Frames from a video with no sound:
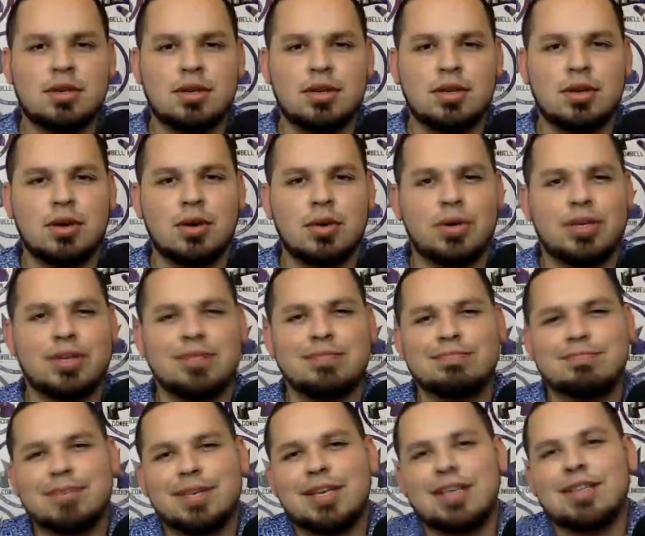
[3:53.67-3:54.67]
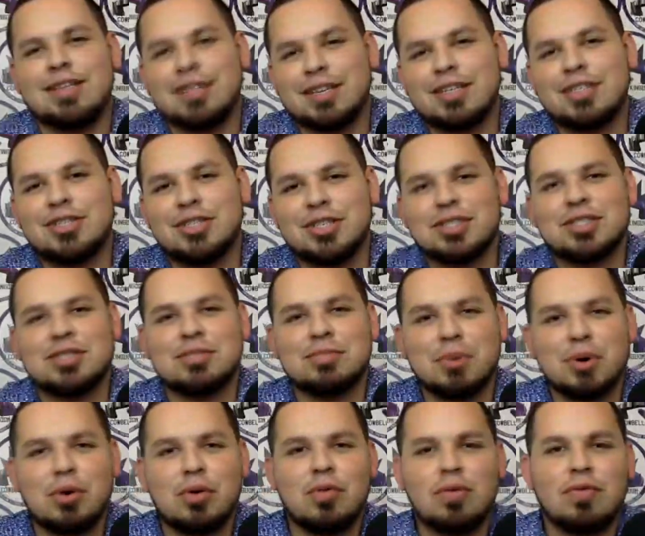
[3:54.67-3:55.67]
you know he did just
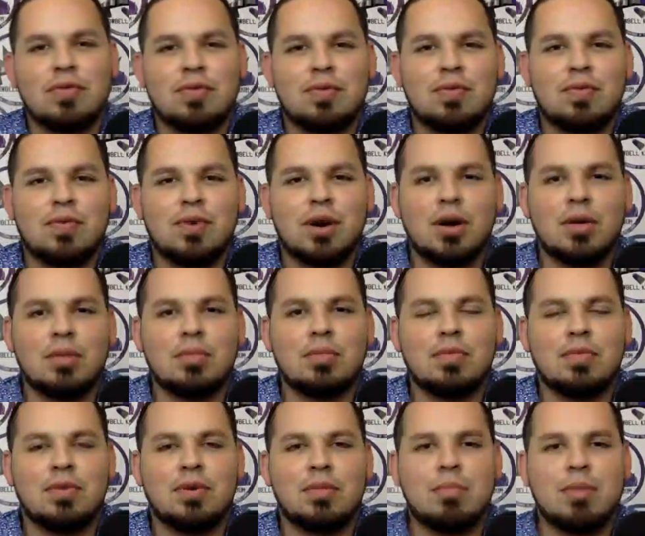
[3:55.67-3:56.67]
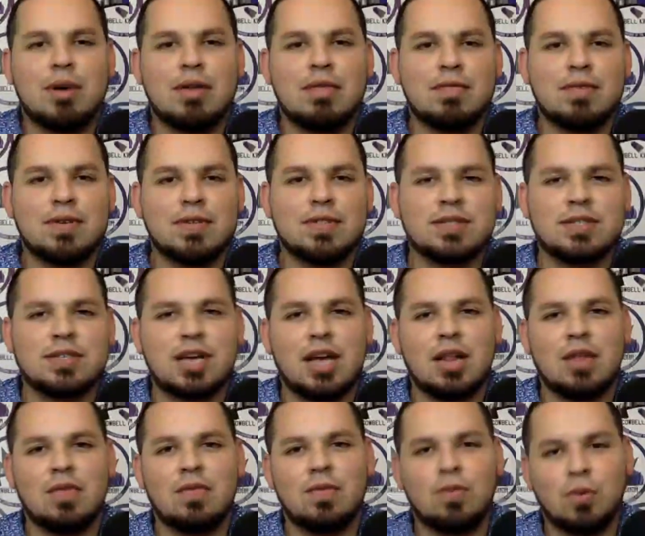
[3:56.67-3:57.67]
move from Memphis to
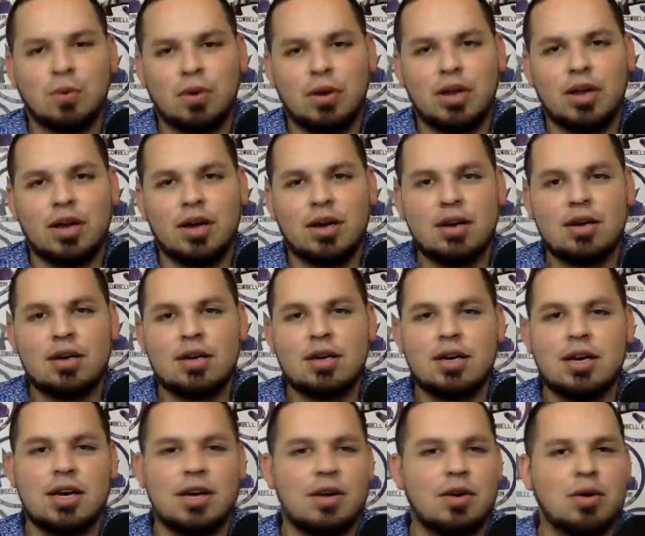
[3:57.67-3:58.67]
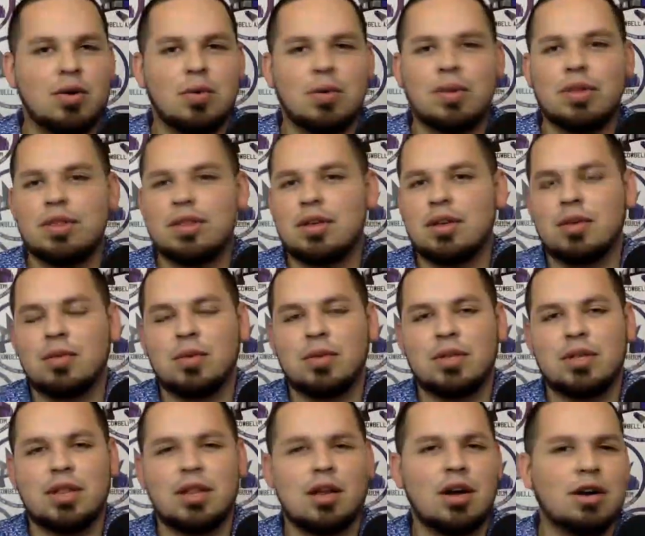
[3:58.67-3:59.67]
California. I don't know
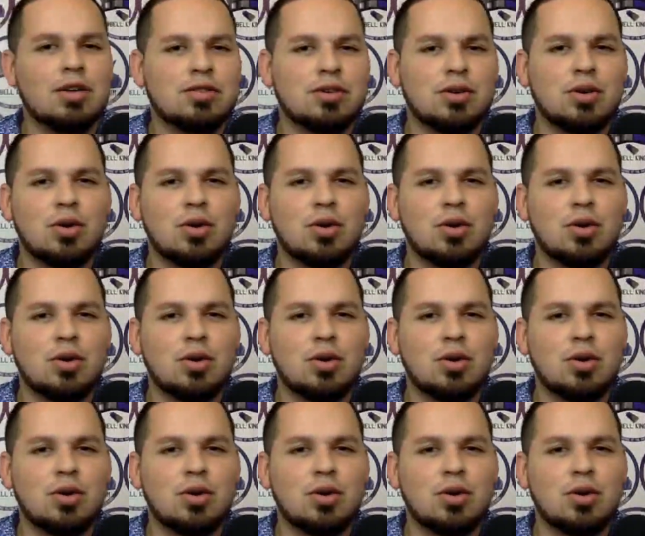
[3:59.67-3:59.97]
what the laws